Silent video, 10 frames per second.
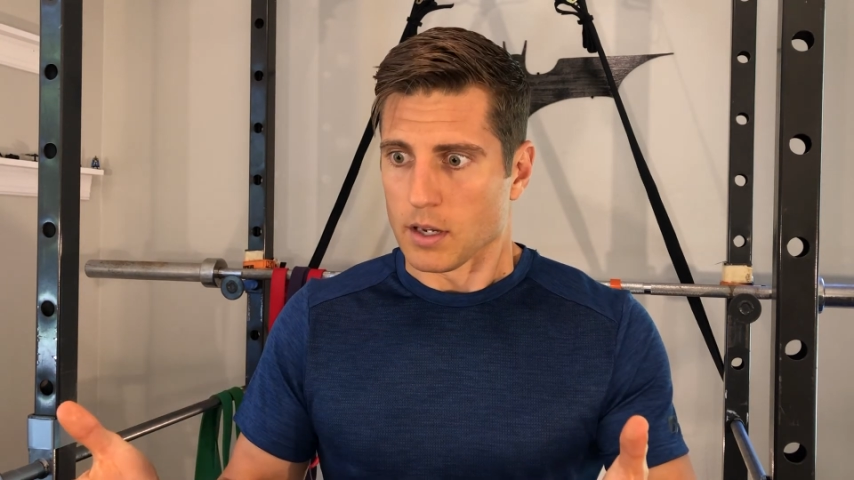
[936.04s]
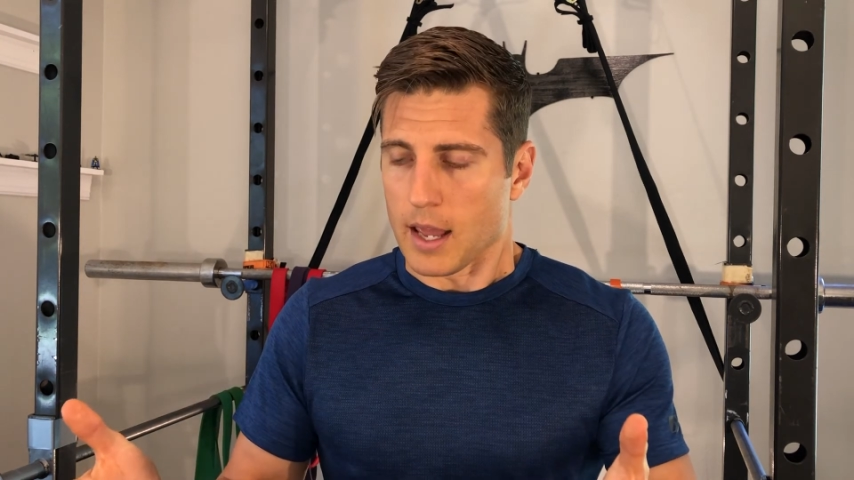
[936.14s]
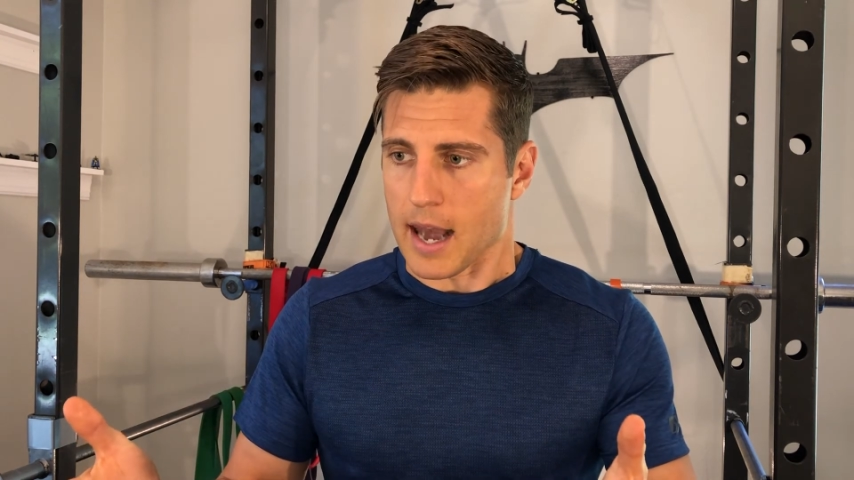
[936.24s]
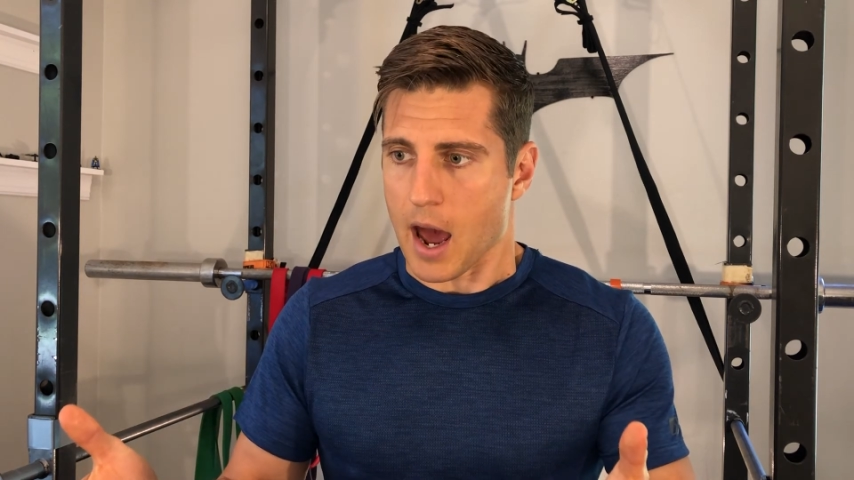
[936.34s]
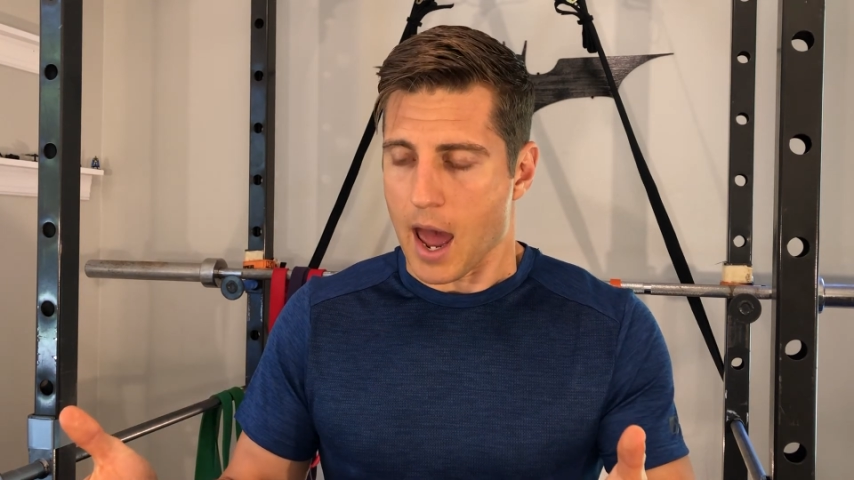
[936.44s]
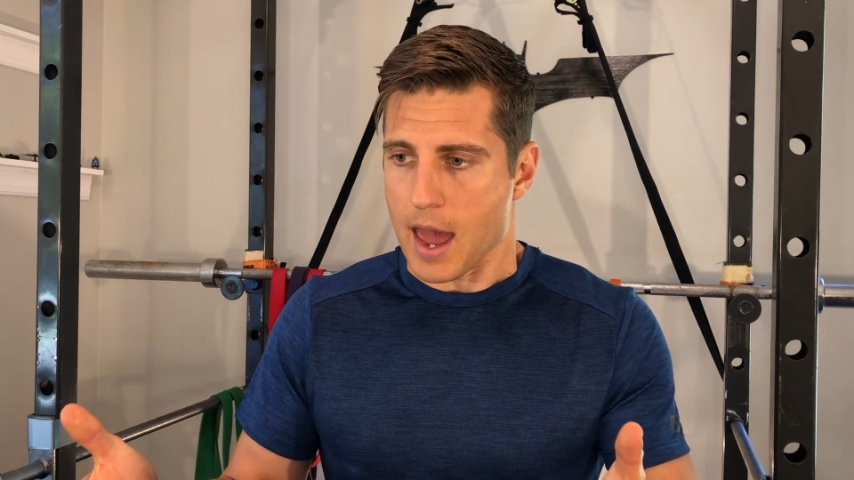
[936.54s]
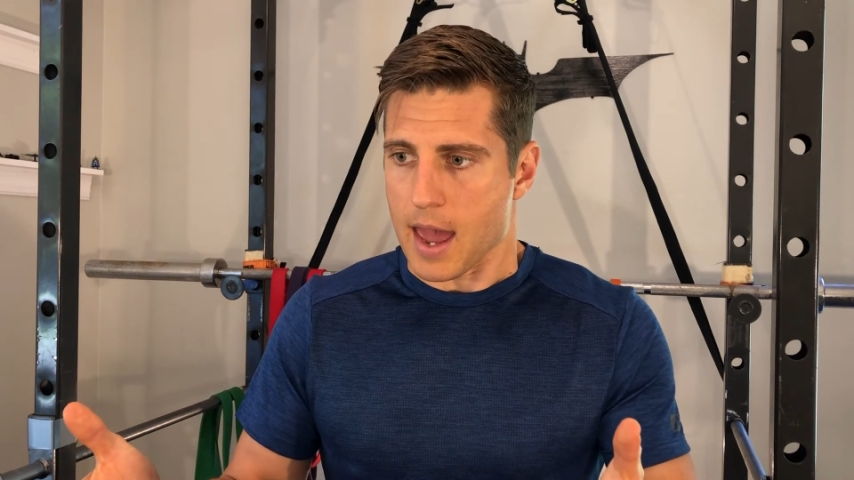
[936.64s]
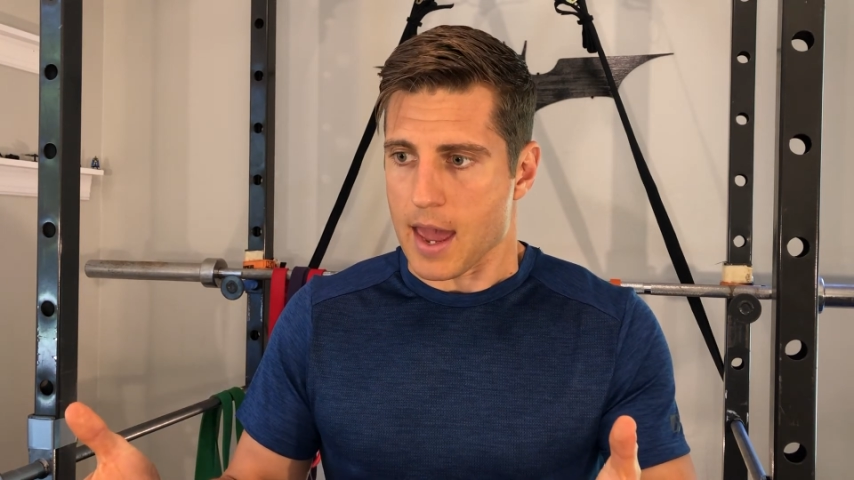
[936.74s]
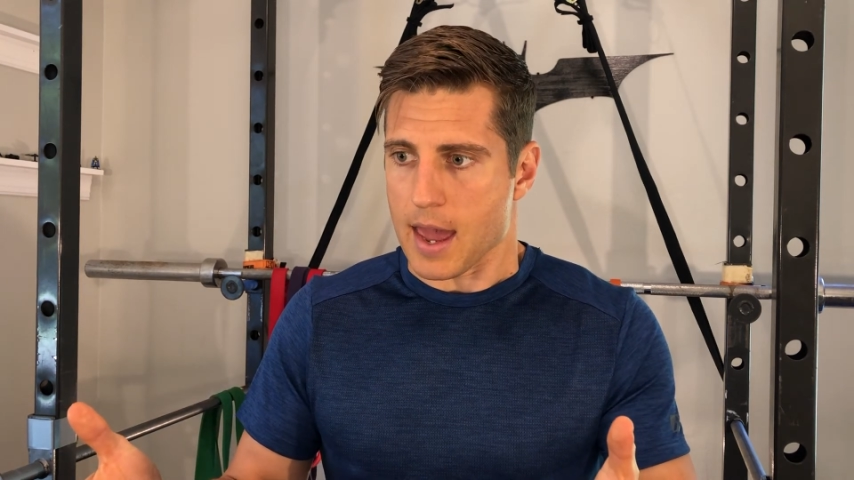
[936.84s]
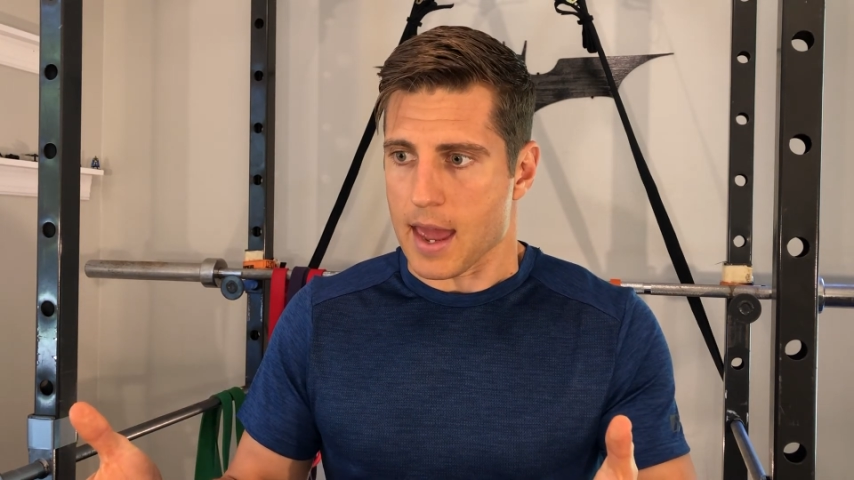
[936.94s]

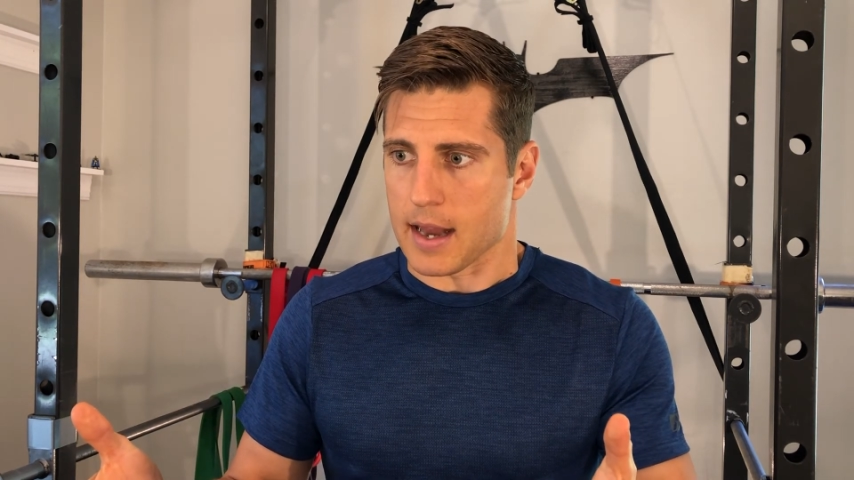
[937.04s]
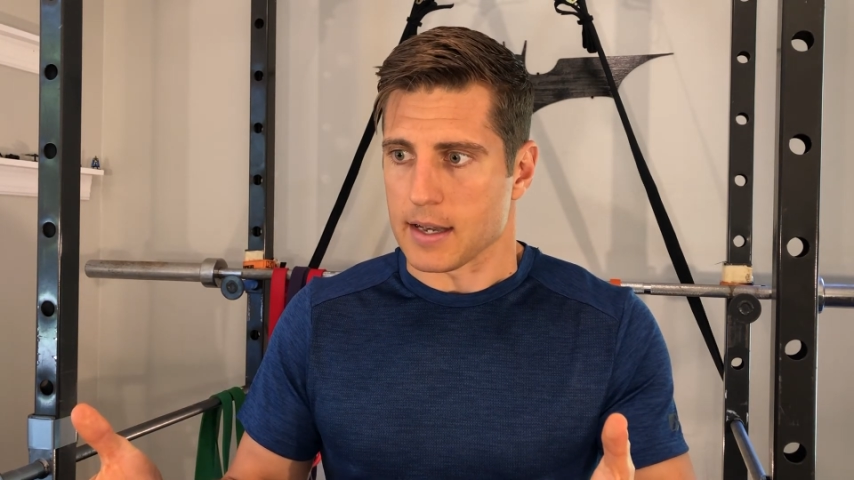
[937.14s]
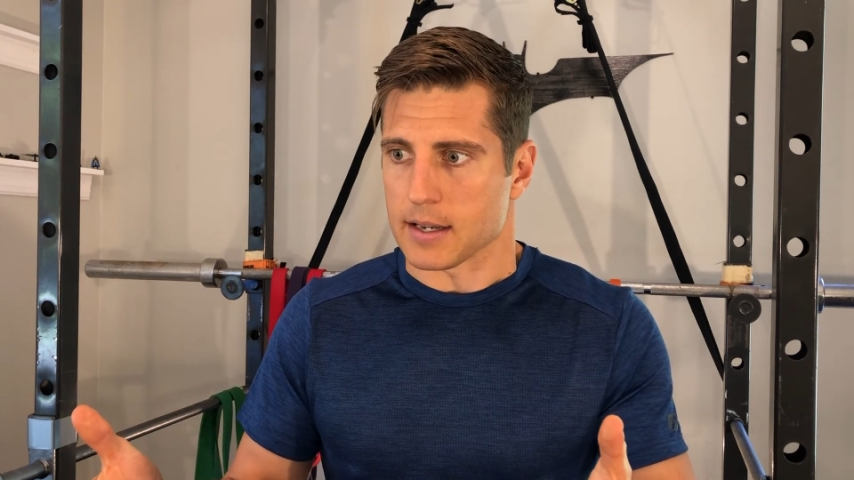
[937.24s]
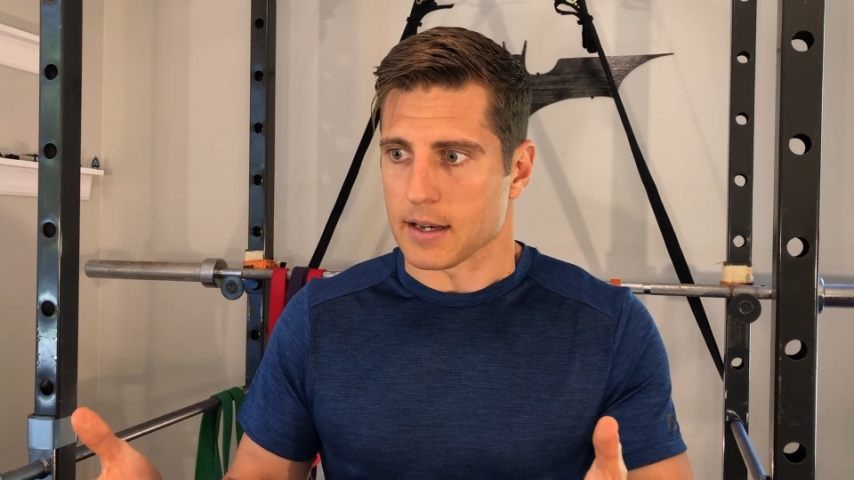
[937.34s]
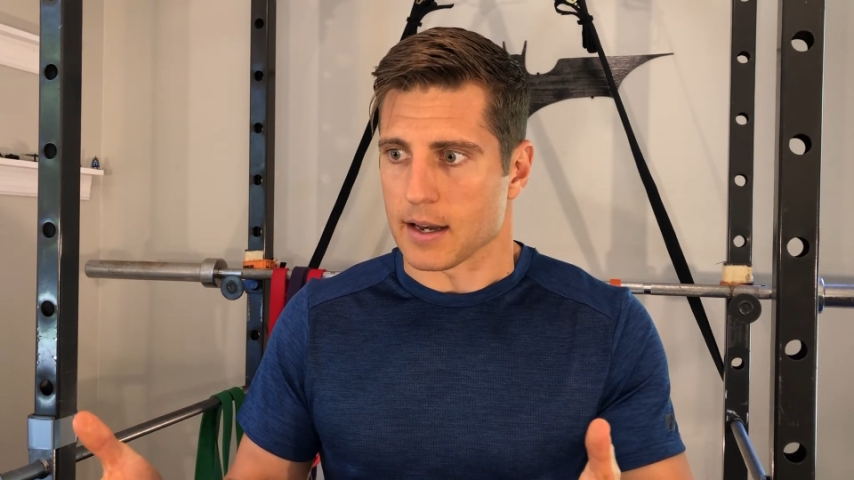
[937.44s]
And